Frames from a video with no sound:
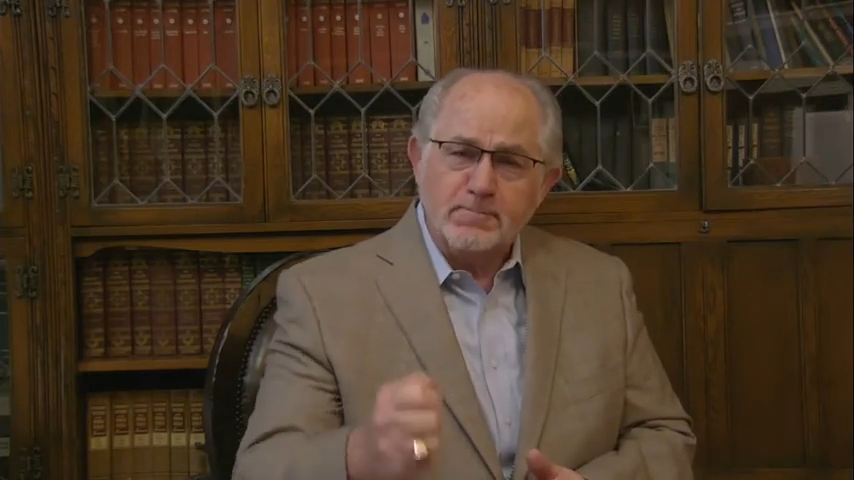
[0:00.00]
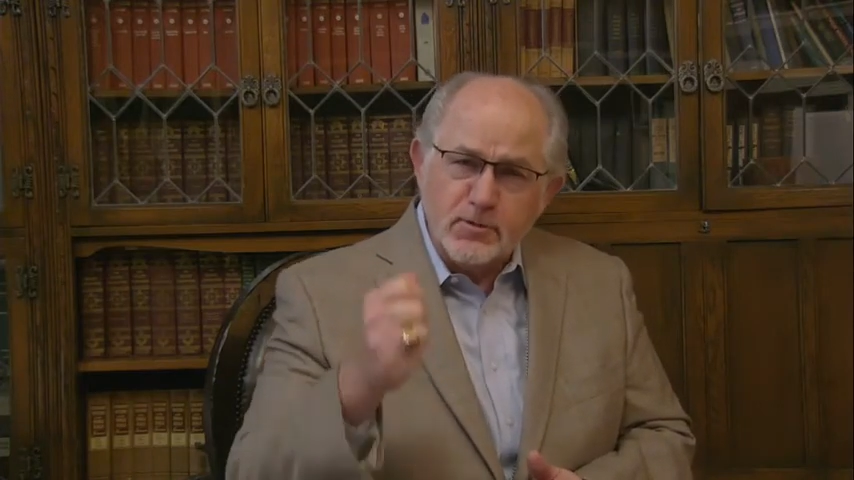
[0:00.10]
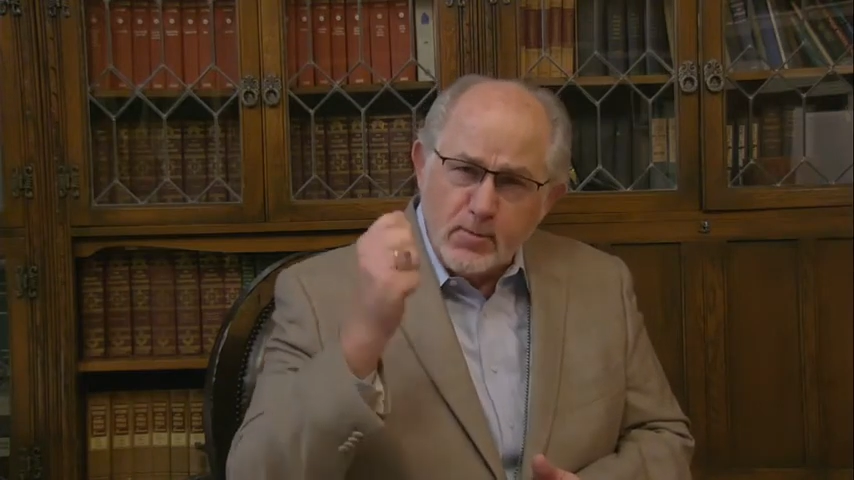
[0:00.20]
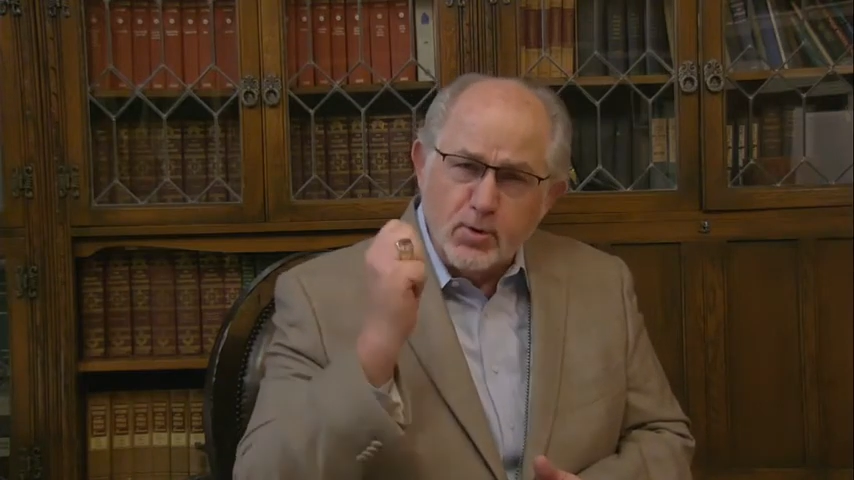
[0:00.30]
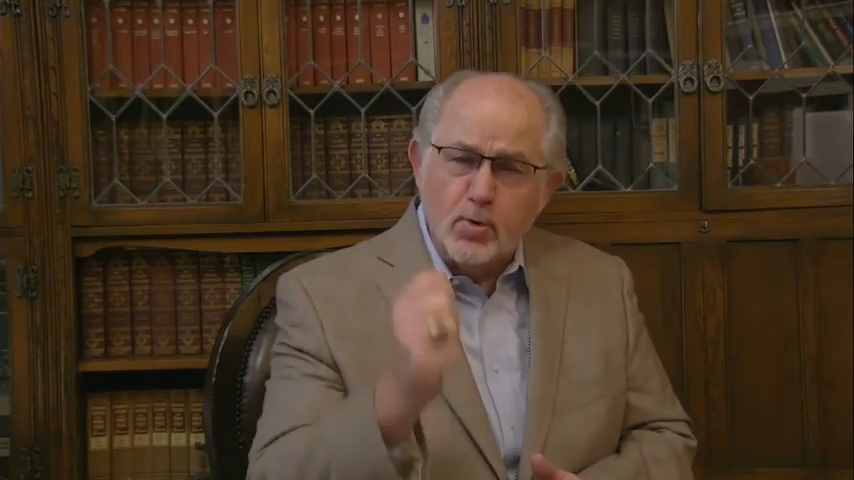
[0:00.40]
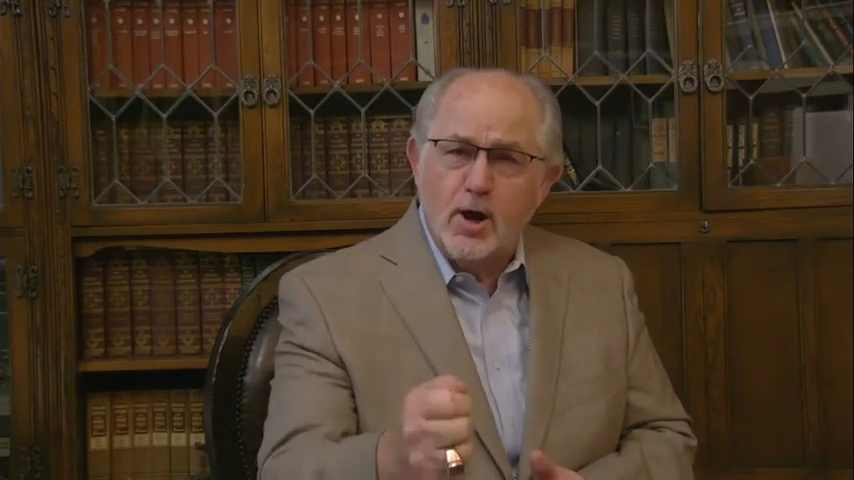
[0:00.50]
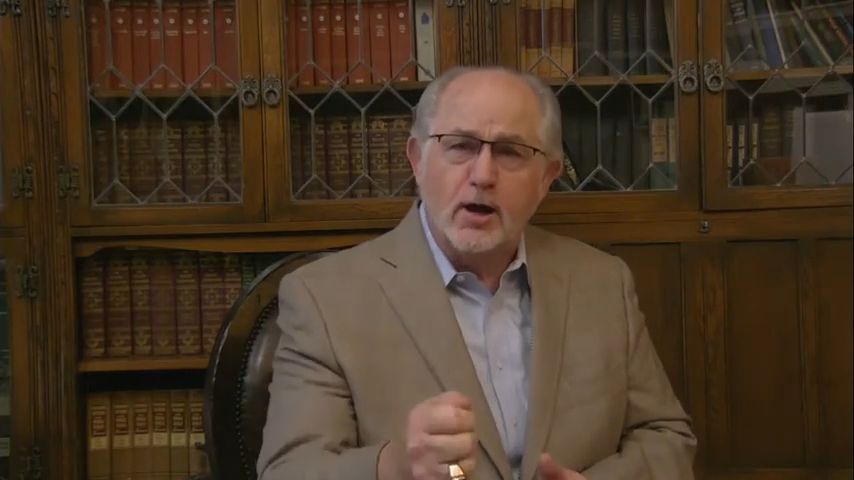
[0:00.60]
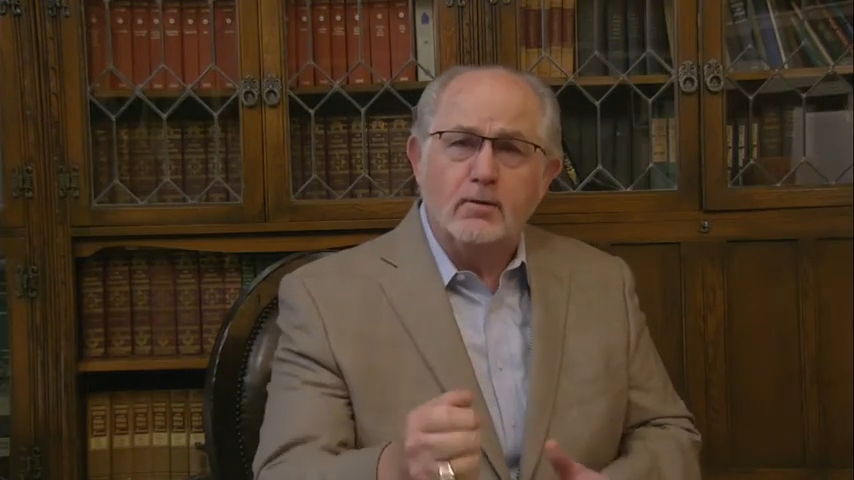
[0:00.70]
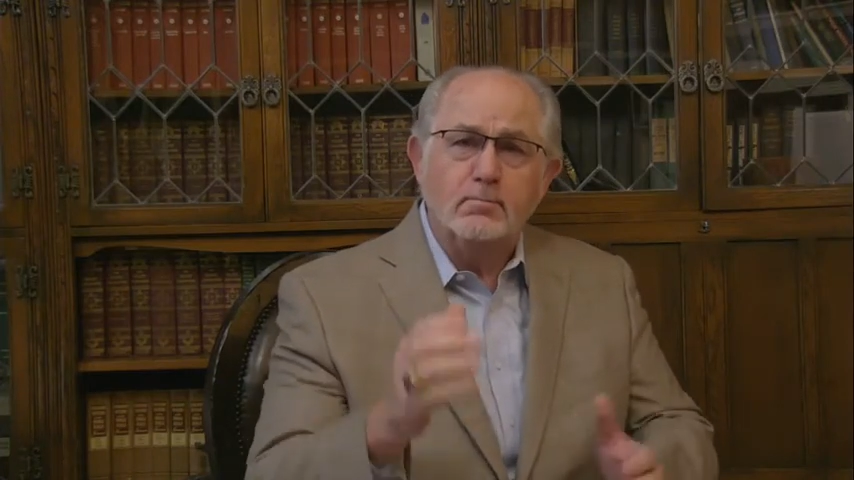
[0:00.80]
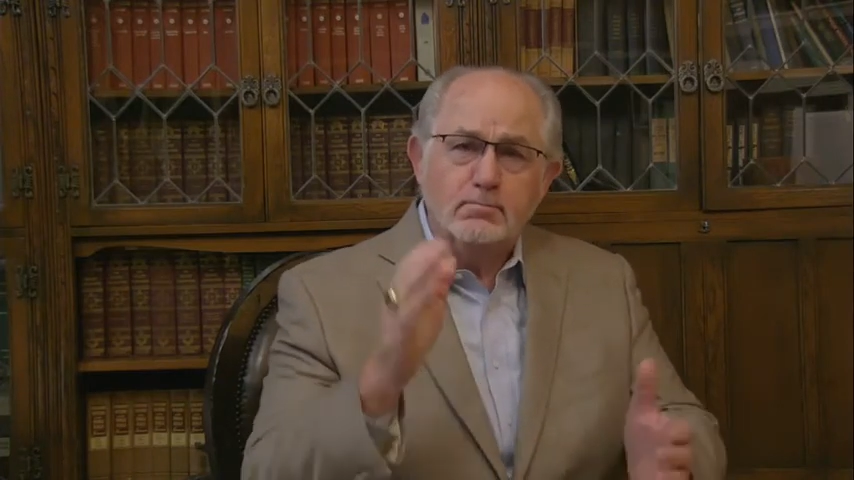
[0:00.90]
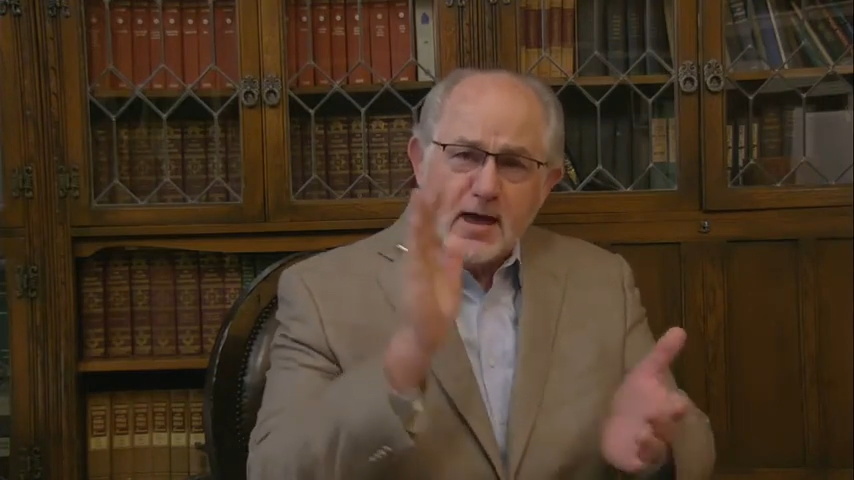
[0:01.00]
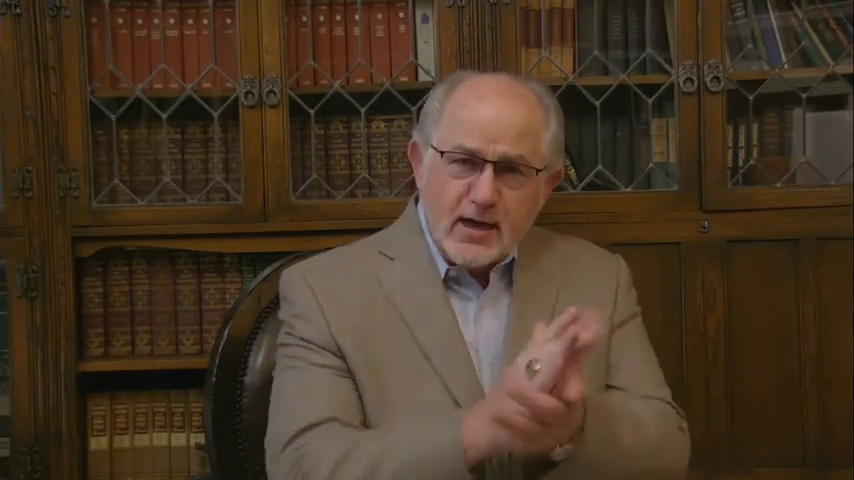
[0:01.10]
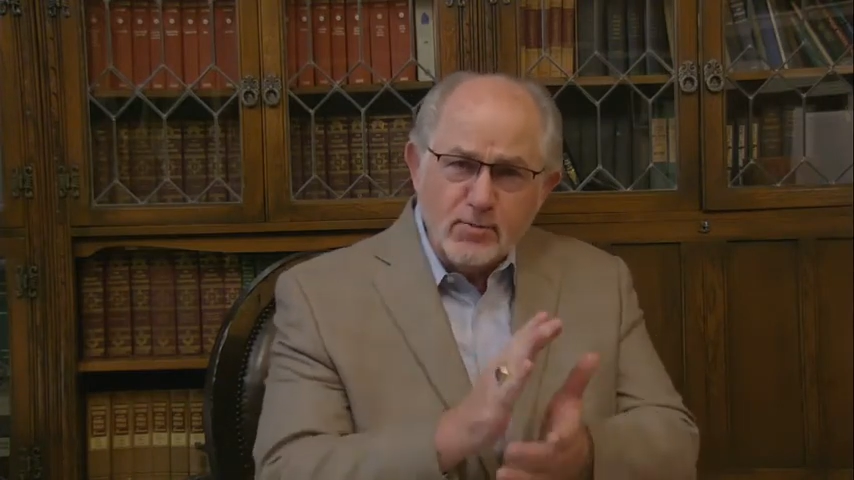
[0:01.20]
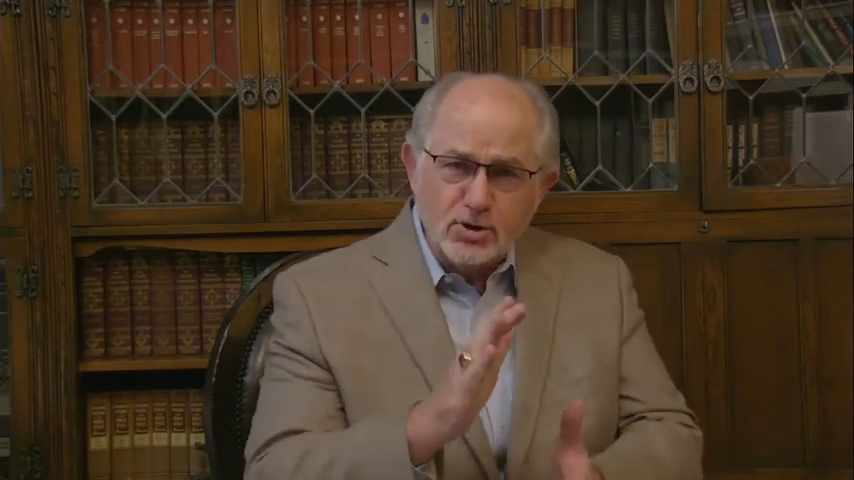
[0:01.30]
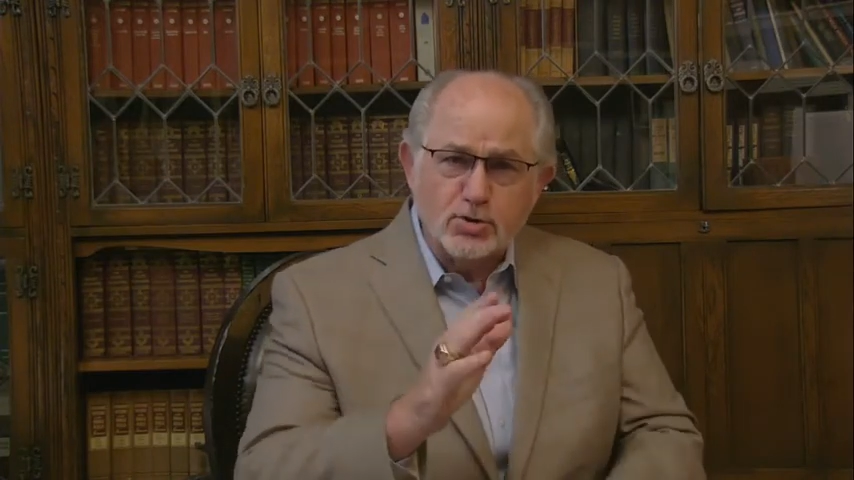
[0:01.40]
Number one, make
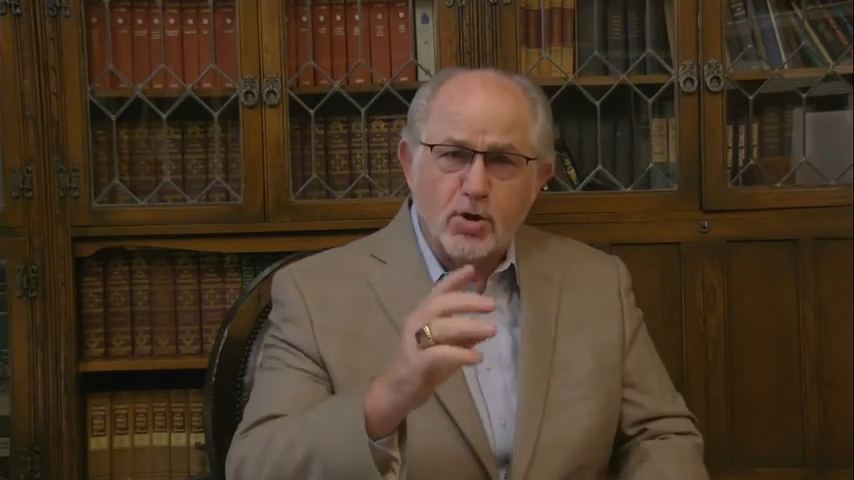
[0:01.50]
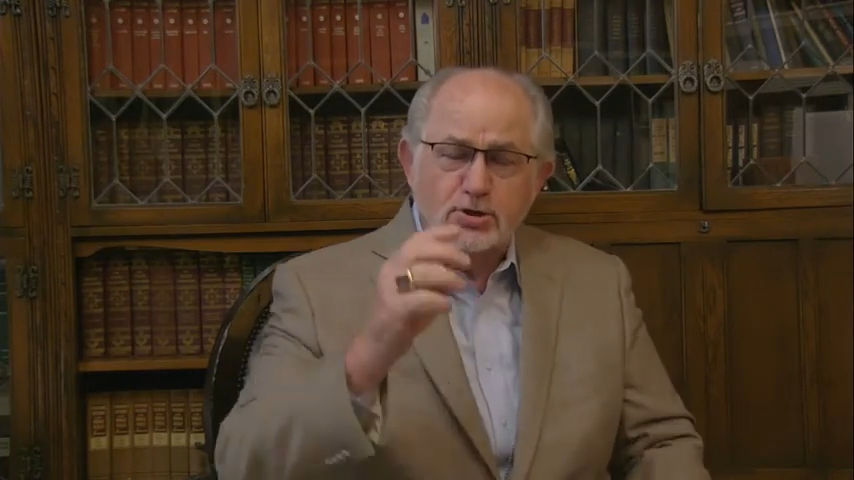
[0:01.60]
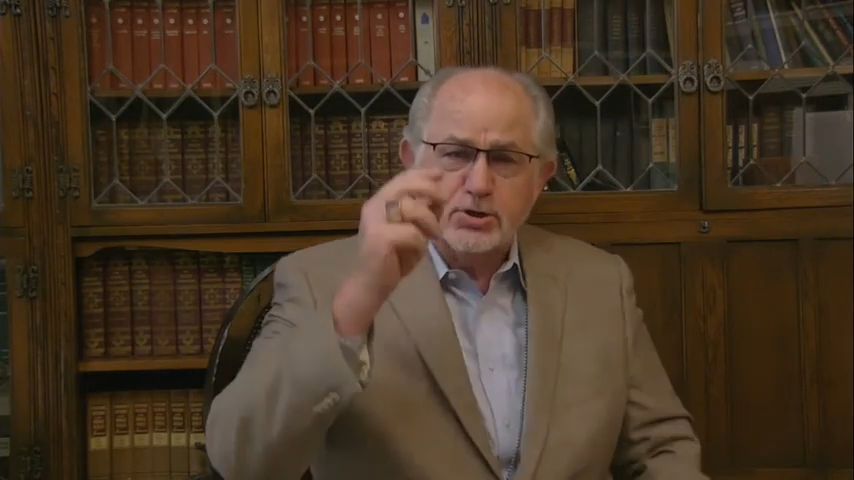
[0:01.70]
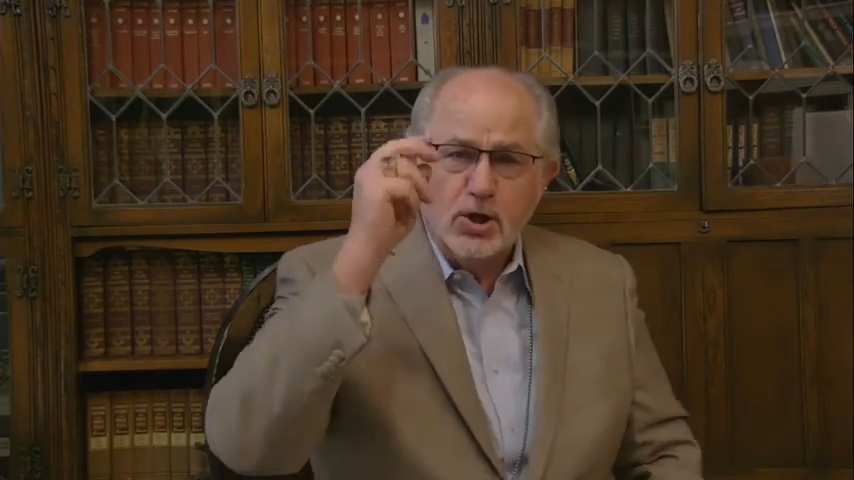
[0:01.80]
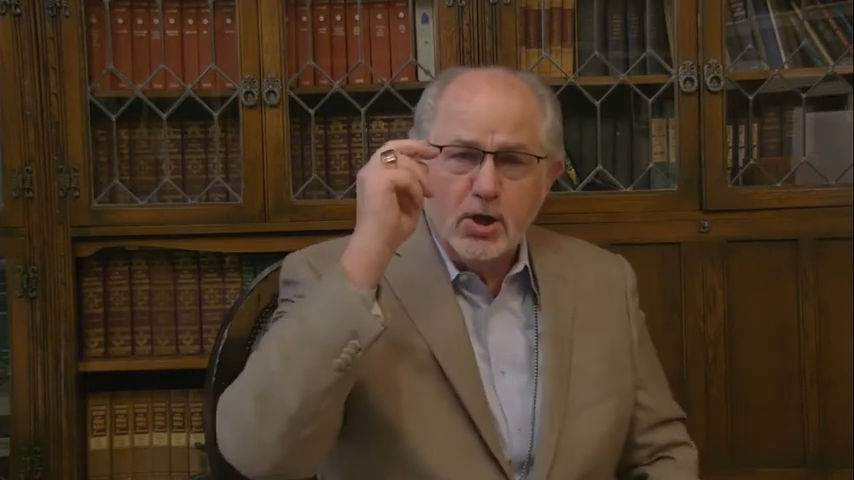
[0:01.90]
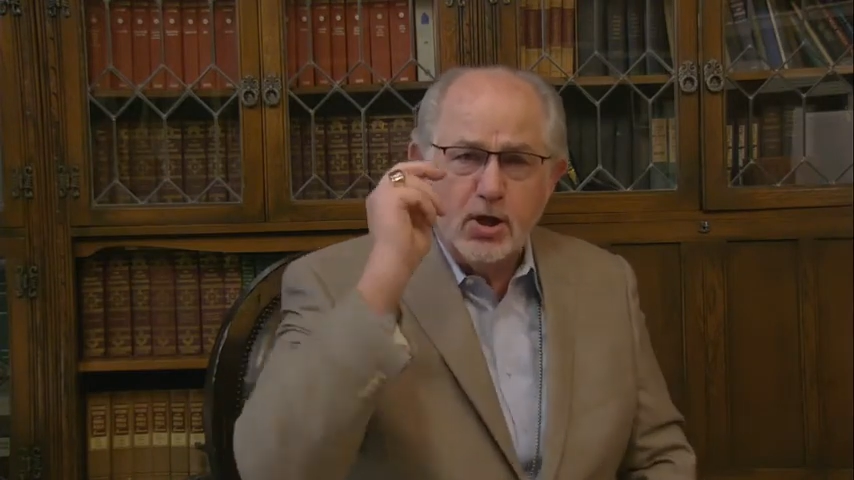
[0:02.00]
him your source.